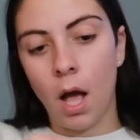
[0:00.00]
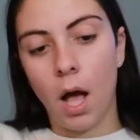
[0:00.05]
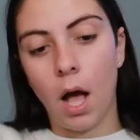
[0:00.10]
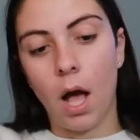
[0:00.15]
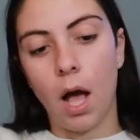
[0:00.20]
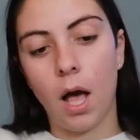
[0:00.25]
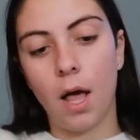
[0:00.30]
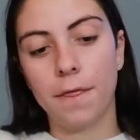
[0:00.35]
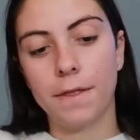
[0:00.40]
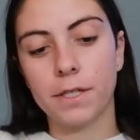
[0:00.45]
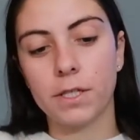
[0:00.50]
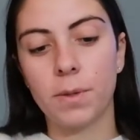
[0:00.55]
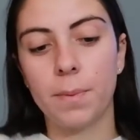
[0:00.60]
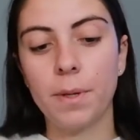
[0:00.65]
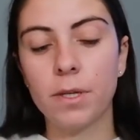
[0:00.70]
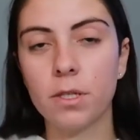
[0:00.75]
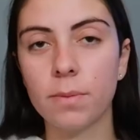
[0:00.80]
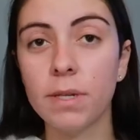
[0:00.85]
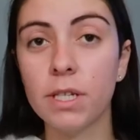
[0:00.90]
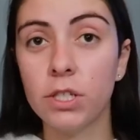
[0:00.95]
They're
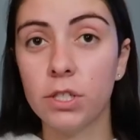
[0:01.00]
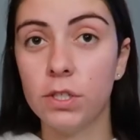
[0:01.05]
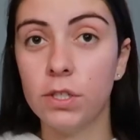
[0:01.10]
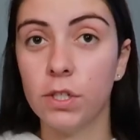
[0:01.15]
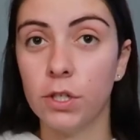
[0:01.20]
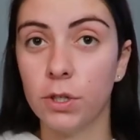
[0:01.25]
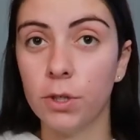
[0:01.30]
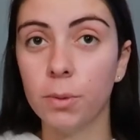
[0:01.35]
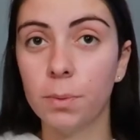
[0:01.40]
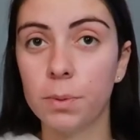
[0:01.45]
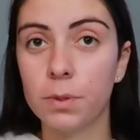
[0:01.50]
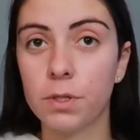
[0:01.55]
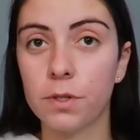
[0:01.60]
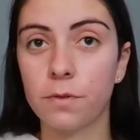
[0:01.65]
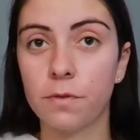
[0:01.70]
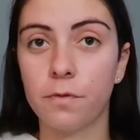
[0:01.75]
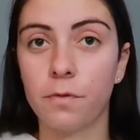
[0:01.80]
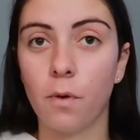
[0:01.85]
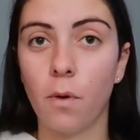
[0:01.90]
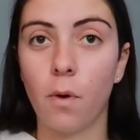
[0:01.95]
supposed to be dupes
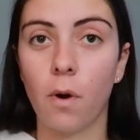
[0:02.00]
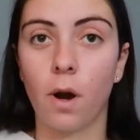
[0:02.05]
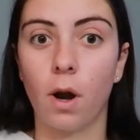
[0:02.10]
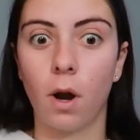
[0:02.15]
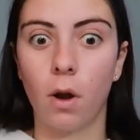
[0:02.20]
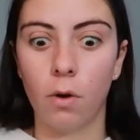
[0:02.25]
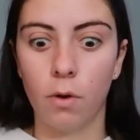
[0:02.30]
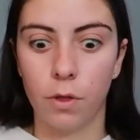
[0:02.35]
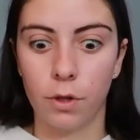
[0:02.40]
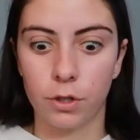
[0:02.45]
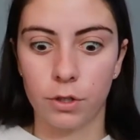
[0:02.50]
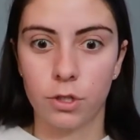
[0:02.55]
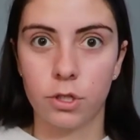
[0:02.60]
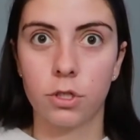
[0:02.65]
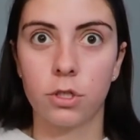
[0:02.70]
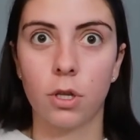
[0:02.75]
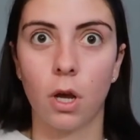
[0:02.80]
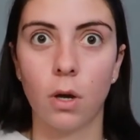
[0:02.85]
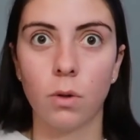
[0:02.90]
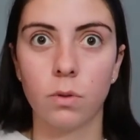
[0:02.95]
for, oh, they're
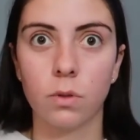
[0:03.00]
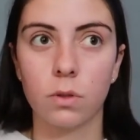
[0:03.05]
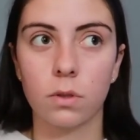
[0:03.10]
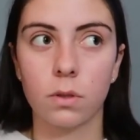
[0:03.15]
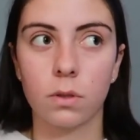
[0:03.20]
so,